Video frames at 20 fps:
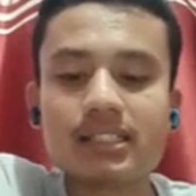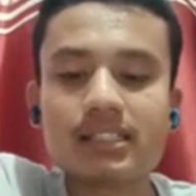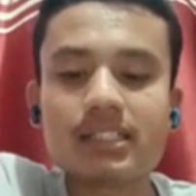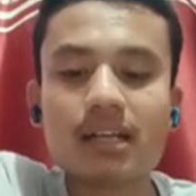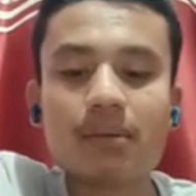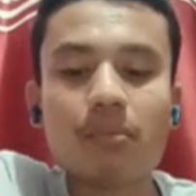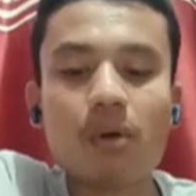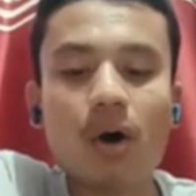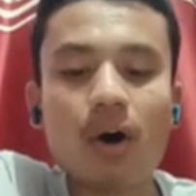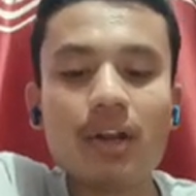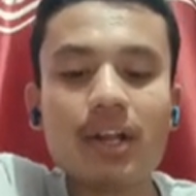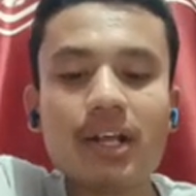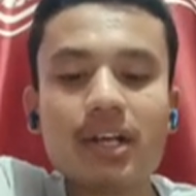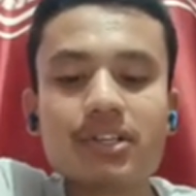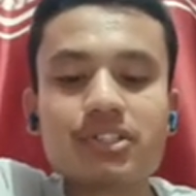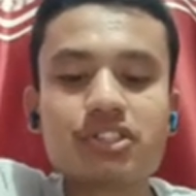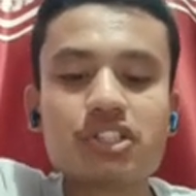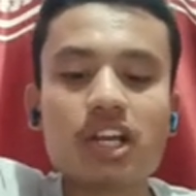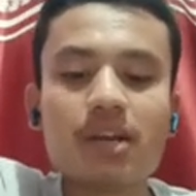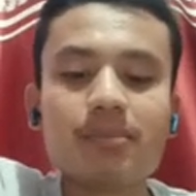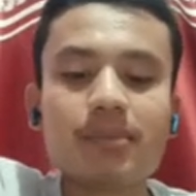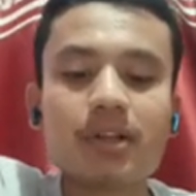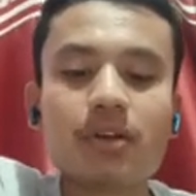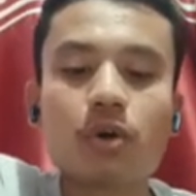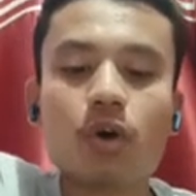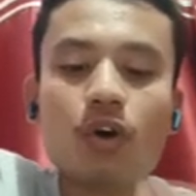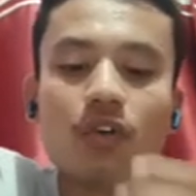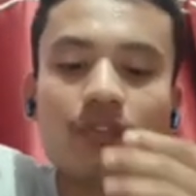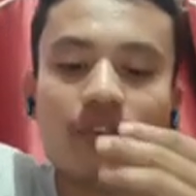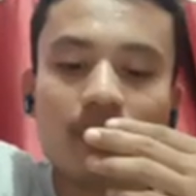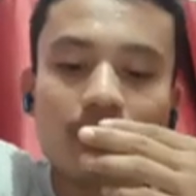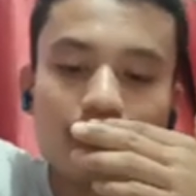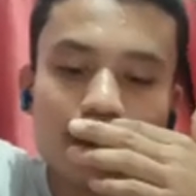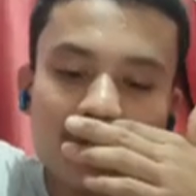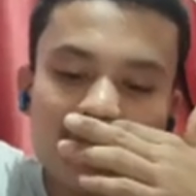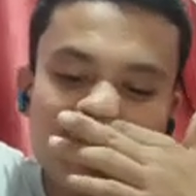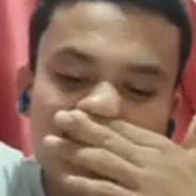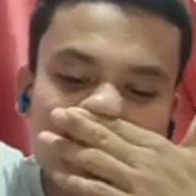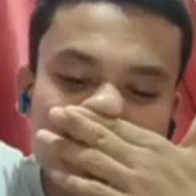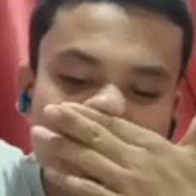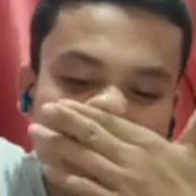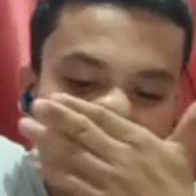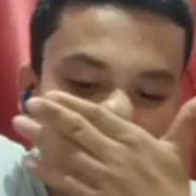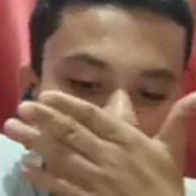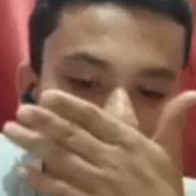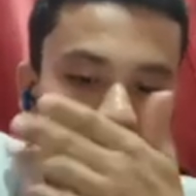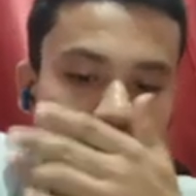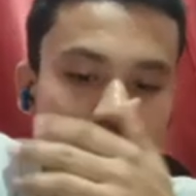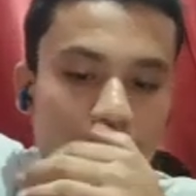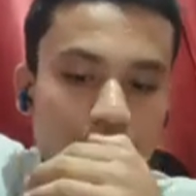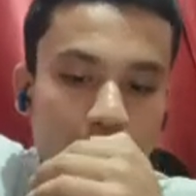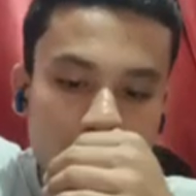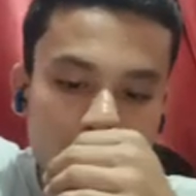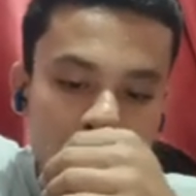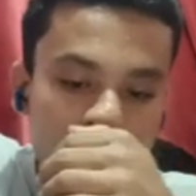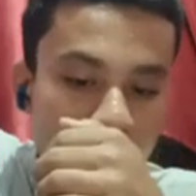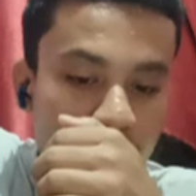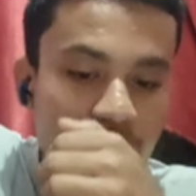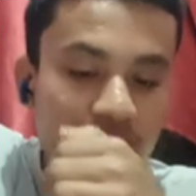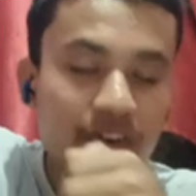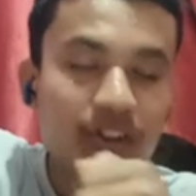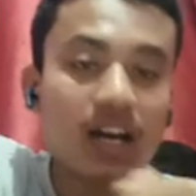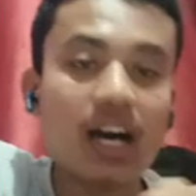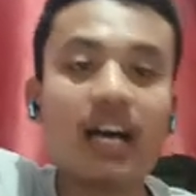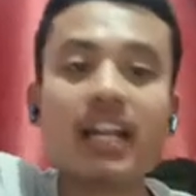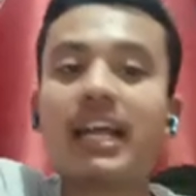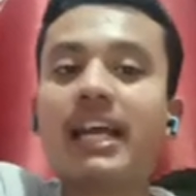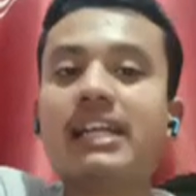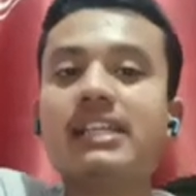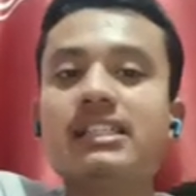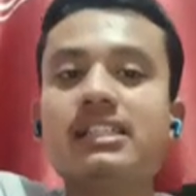the morning dream that hovered around or over her head.